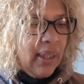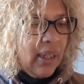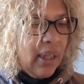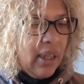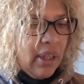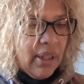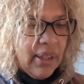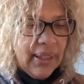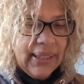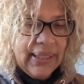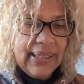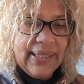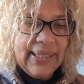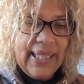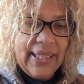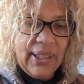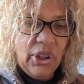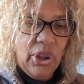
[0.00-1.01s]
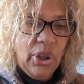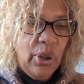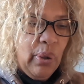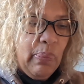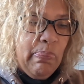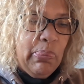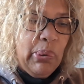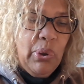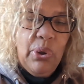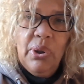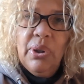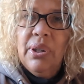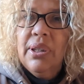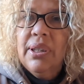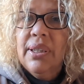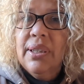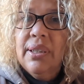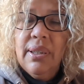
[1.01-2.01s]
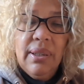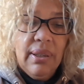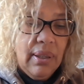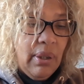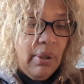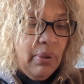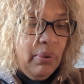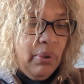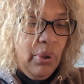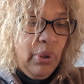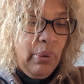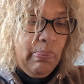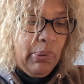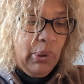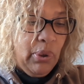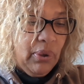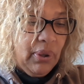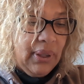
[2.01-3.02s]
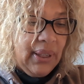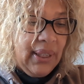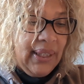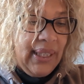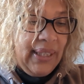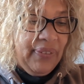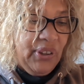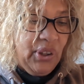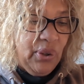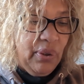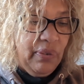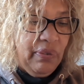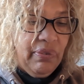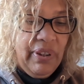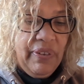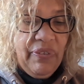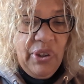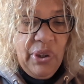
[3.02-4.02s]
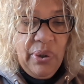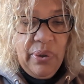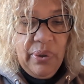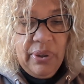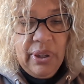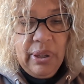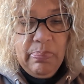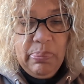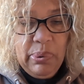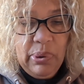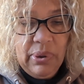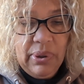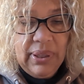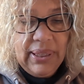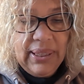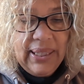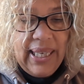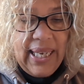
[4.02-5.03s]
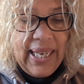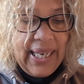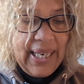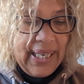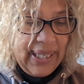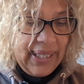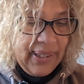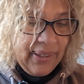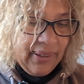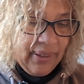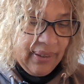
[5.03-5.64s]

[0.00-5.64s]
There's a section on books, so new books, and they've sort of reviewed the books there.